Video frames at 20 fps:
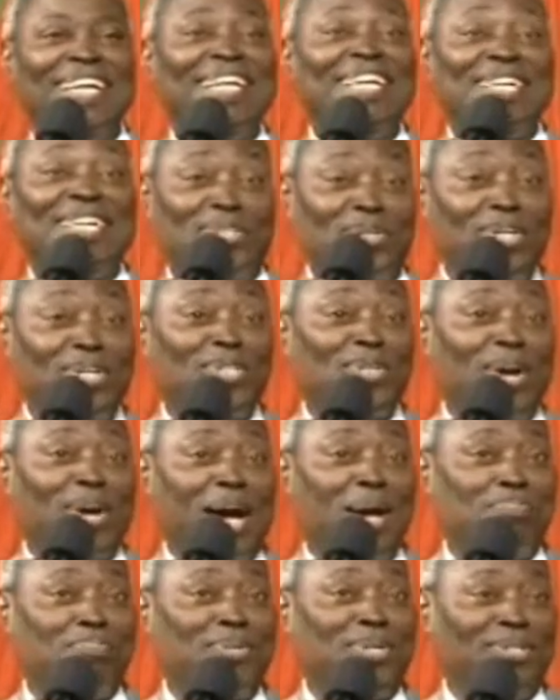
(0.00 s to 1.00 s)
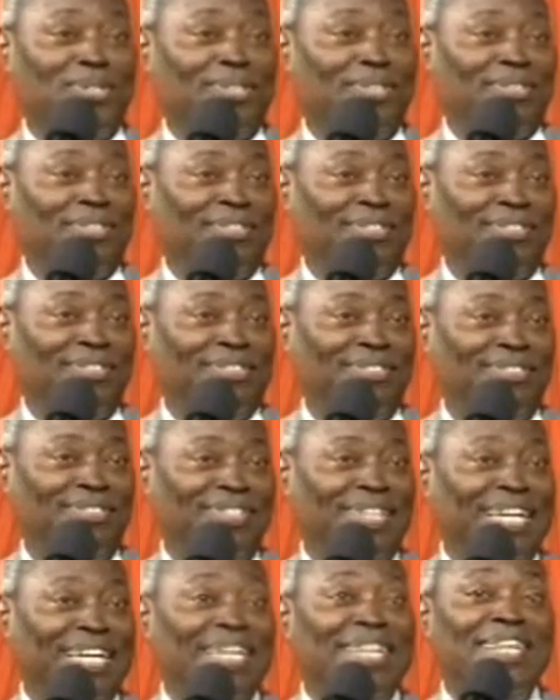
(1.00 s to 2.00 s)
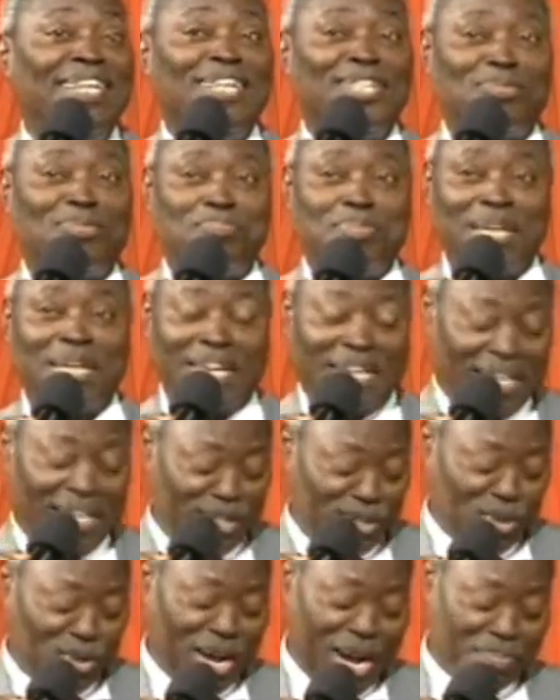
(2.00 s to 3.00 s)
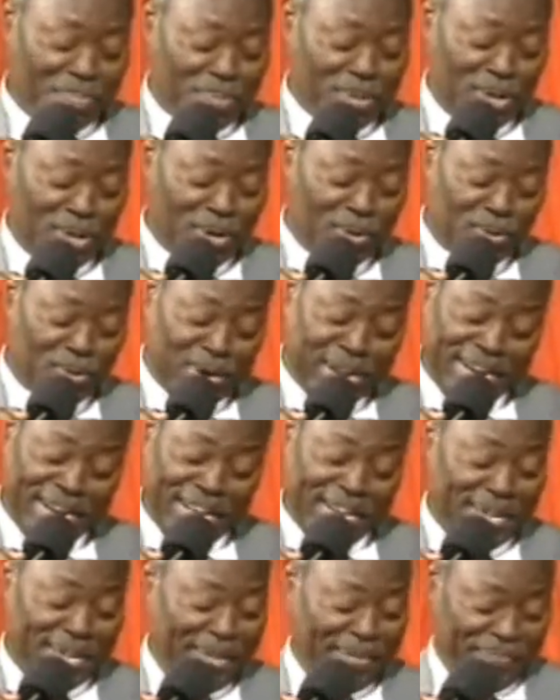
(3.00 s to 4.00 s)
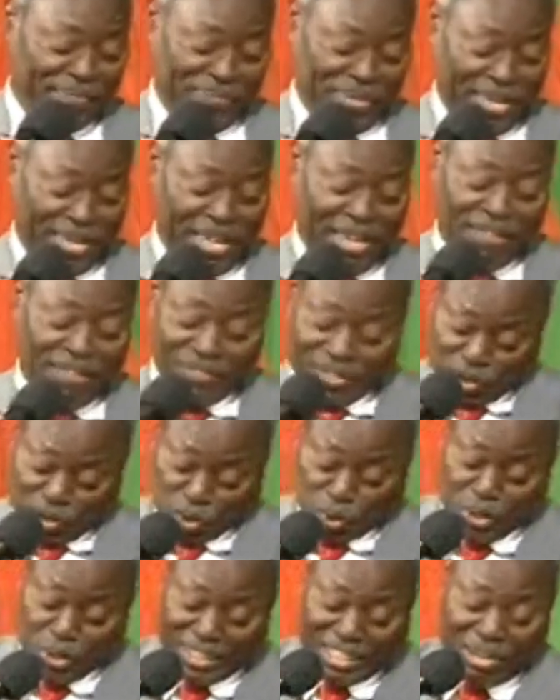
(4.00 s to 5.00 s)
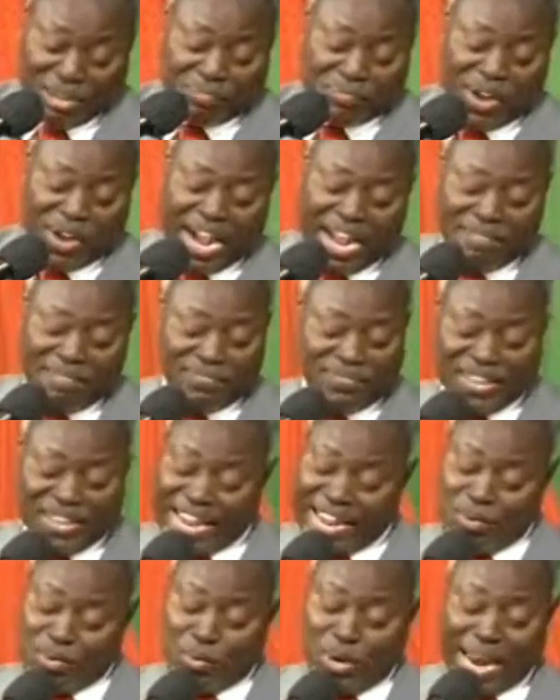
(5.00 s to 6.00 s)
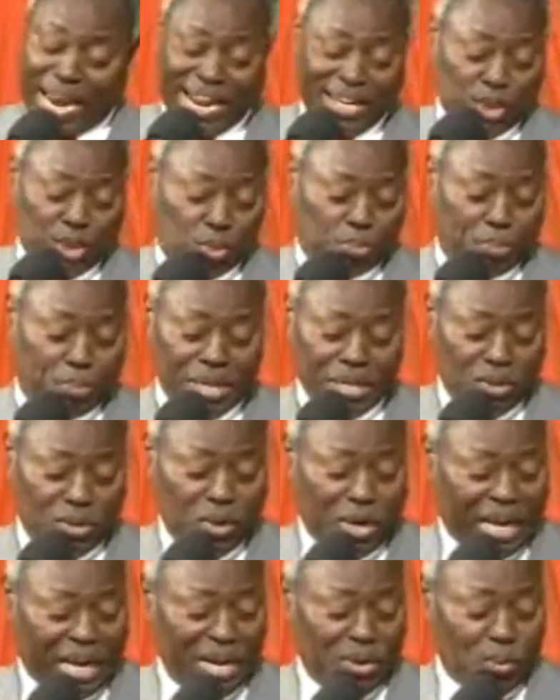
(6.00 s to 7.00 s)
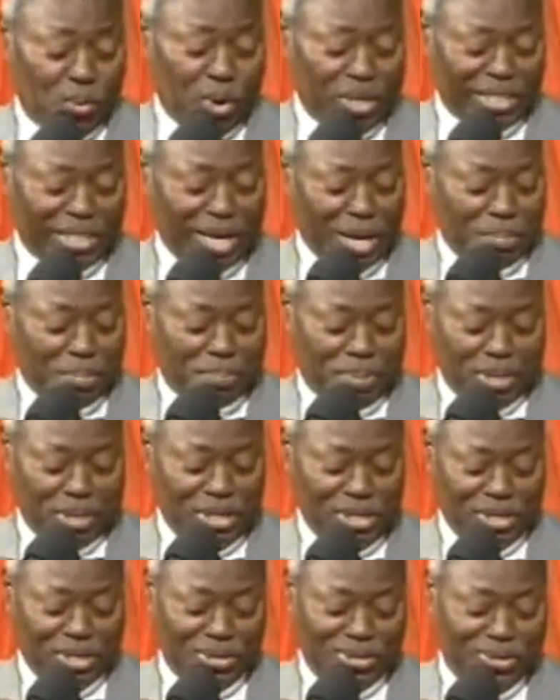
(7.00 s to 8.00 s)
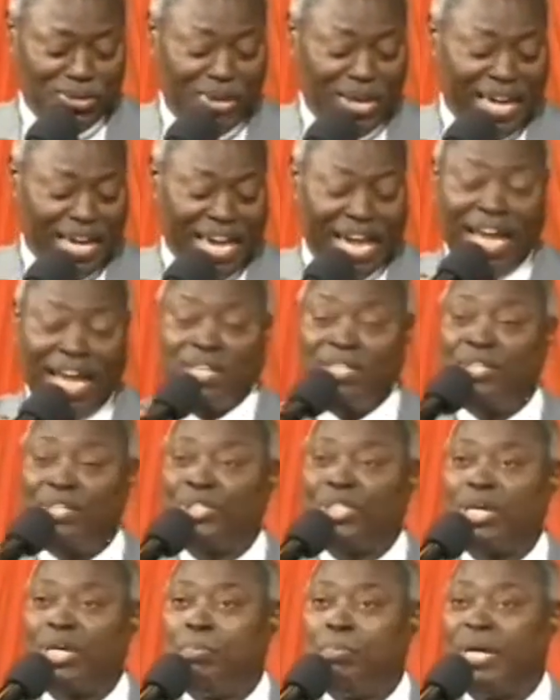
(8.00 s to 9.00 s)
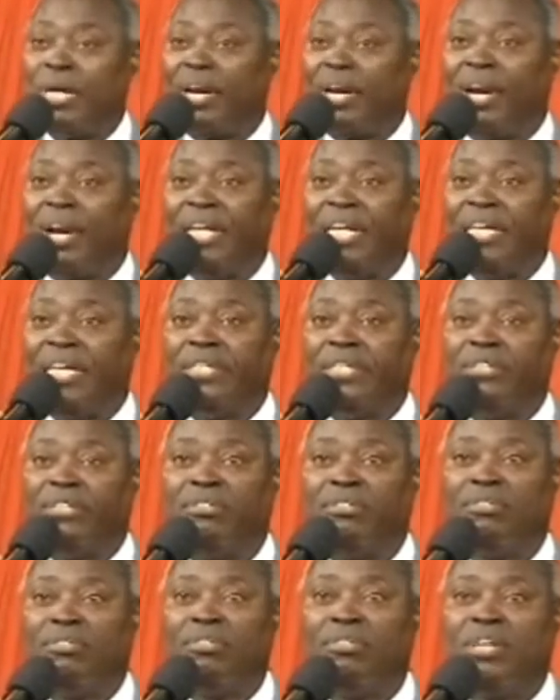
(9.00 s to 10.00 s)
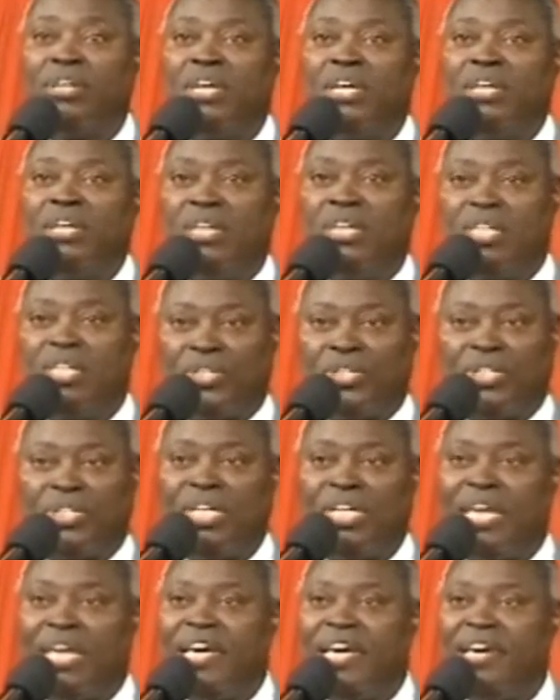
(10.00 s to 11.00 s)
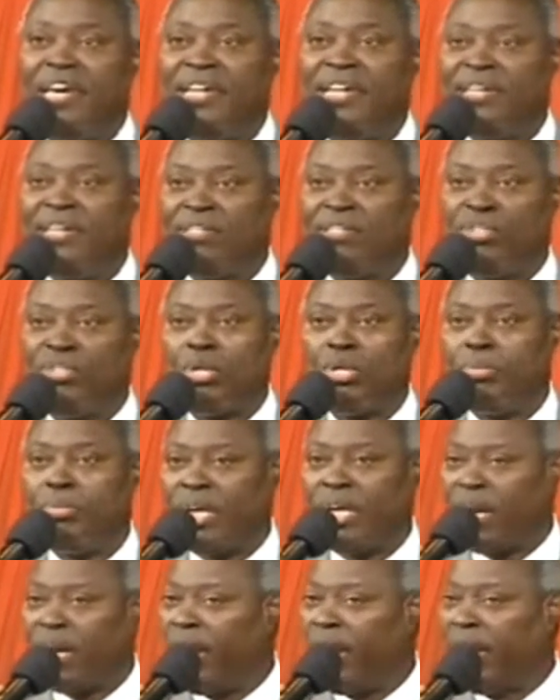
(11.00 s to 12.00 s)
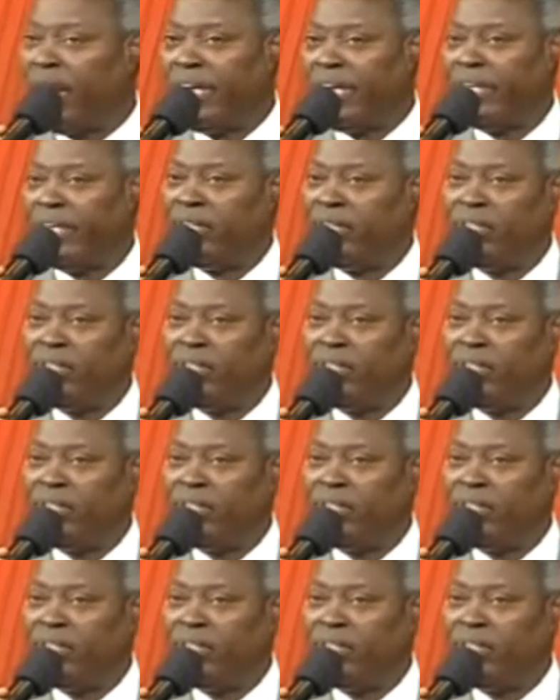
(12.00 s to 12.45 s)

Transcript: It's going to happen. It's beginning to happen already. Verse 25, then will I sprinkle clean water upon you, and you shall be clean. This year, you'll be clean.